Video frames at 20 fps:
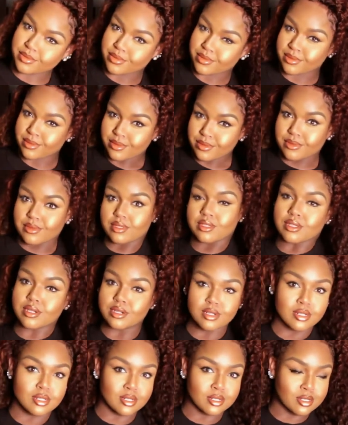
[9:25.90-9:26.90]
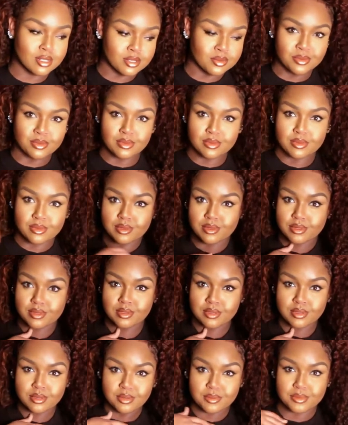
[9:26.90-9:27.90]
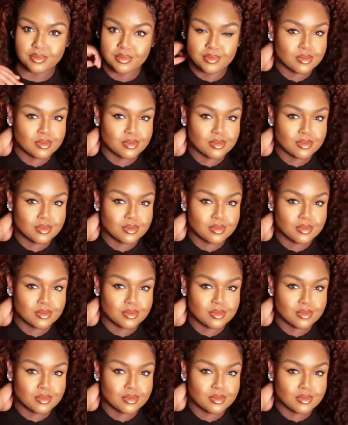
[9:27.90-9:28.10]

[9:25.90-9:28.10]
pair of cute jeans, a bold